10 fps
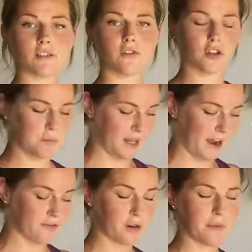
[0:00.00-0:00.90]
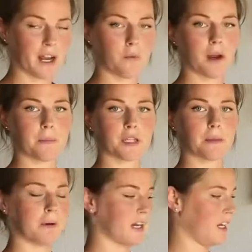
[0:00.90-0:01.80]
so for the platform that I want to put
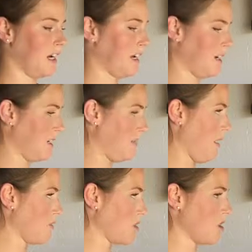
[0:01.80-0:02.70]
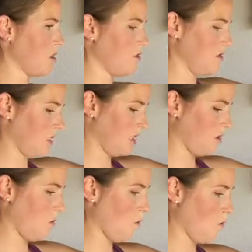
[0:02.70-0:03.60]
the bucket on, I was just going to use
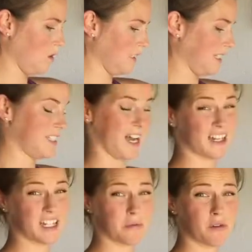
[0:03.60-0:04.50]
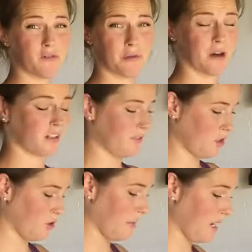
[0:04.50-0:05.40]
this old side table from our
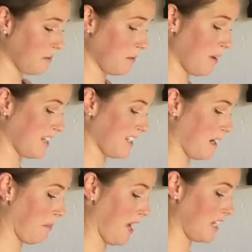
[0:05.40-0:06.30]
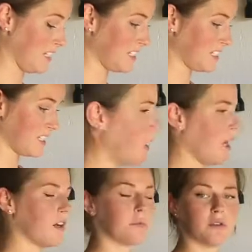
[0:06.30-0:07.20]
living room. My husband made this out of pallets. We
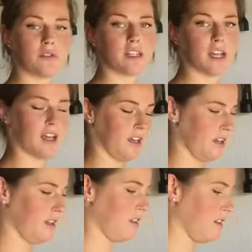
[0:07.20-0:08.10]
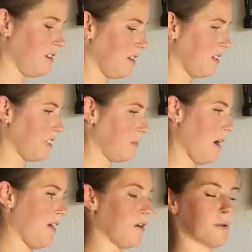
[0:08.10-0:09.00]
didn't end up using it in the
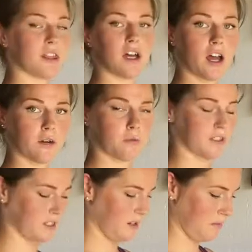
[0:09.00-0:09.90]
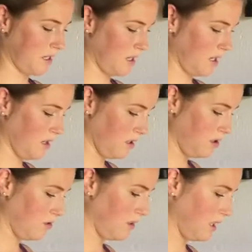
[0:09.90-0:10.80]
spot that we thought it was going to be
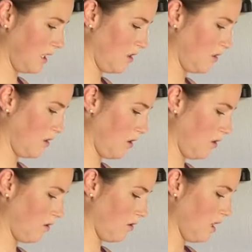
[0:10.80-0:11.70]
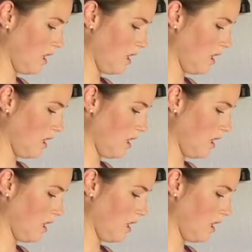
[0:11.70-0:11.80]
used in, so